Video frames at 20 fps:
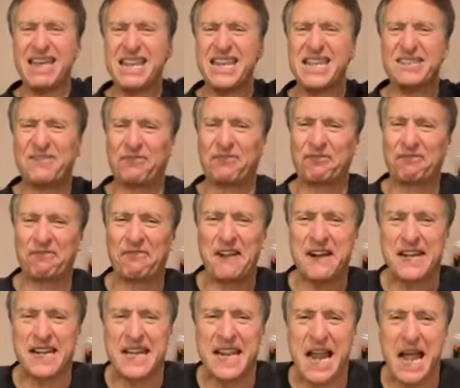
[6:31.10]
It's
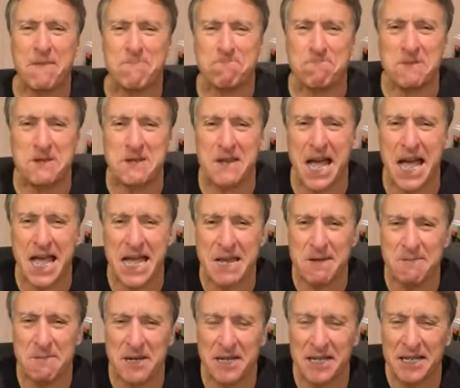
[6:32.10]
fucking
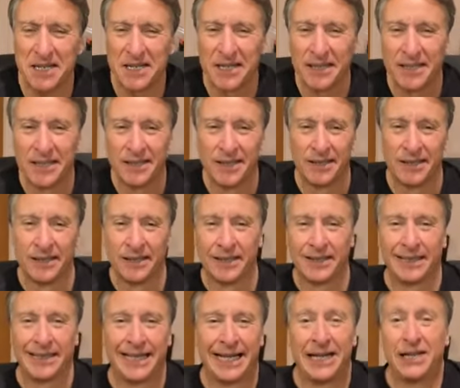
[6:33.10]
Oppenheimer.
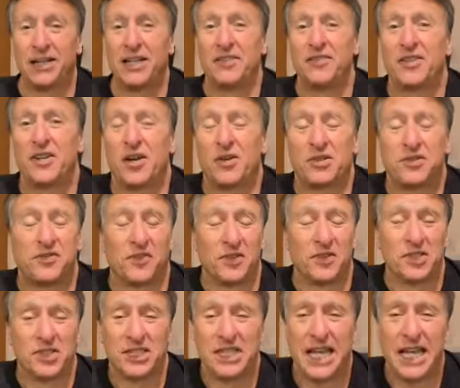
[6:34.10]
I don't even know his
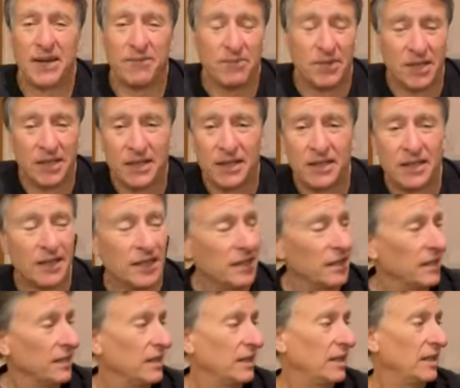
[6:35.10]
first name.
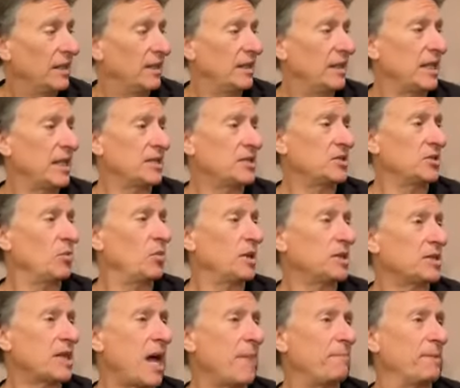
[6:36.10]
Alexa,
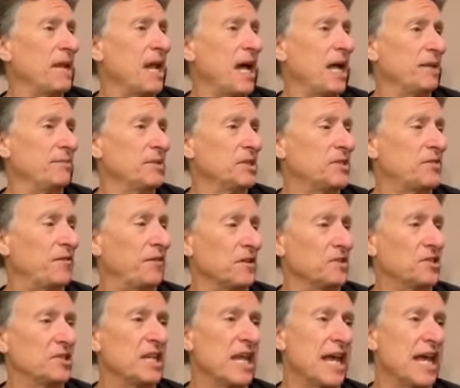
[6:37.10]
what's Oppenheimer's
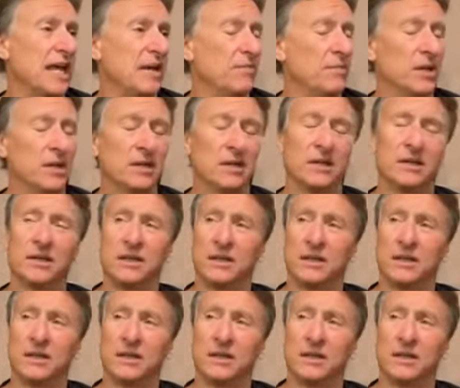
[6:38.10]
first name?